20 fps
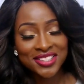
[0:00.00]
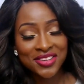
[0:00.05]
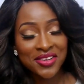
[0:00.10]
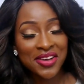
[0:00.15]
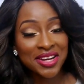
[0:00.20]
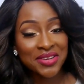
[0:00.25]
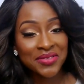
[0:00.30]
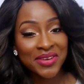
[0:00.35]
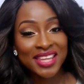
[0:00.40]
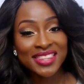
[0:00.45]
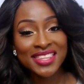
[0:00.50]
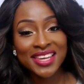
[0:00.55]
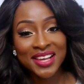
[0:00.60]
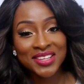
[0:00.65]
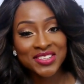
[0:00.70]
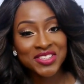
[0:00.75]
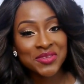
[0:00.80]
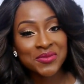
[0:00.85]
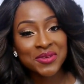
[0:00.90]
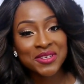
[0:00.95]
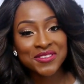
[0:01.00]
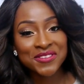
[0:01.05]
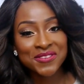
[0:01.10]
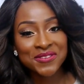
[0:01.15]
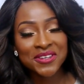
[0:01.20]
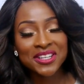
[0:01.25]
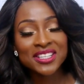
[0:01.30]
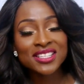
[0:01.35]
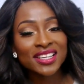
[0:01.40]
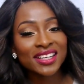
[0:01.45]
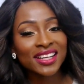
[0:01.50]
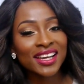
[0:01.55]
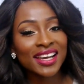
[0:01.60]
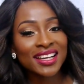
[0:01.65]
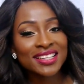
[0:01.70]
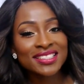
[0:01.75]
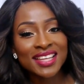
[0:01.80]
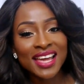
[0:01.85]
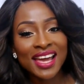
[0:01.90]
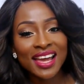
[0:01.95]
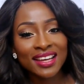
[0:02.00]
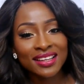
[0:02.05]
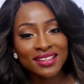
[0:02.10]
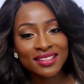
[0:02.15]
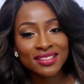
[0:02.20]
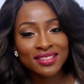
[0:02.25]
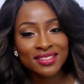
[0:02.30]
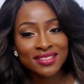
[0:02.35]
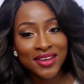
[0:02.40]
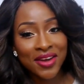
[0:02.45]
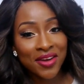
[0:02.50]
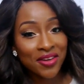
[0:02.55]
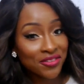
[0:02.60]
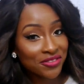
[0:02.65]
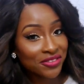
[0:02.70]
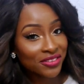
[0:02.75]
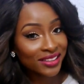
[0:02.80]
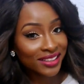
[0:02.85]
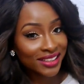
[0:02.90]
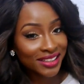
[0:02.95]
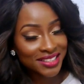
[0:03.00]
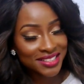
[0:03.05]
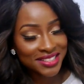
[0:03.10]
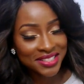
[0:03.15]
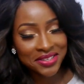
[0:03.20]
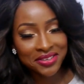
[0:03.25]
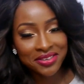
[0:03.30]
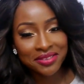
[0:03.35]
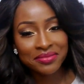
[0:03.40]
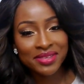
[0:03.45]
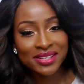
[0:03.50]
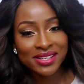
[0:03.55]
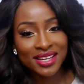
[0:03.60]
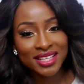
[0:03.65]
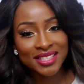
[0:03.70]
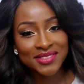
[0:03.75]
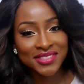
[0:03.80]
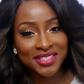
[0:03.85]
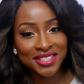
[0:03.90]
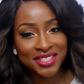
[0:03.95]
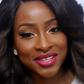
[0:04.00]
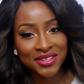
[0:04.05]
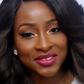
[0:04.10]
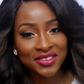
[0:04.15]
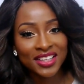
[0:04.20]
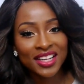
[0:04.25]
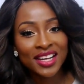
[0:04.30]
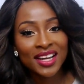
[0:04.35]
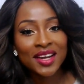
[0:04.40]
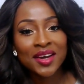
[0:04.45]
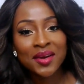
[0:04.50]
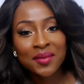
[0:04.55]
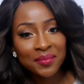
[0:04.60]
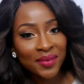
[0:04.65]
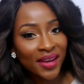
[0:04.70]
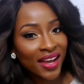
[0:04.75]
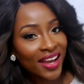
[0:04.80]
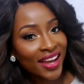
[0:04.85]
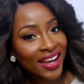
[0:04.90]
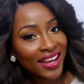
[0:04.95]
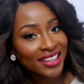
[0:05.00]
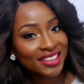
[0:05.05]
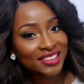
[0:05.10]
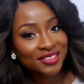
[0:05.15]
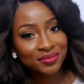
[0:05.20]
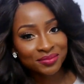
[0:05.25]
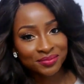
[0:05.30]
So anyway, thank you so much for watching guys and hopefully see you in my next video. Bye!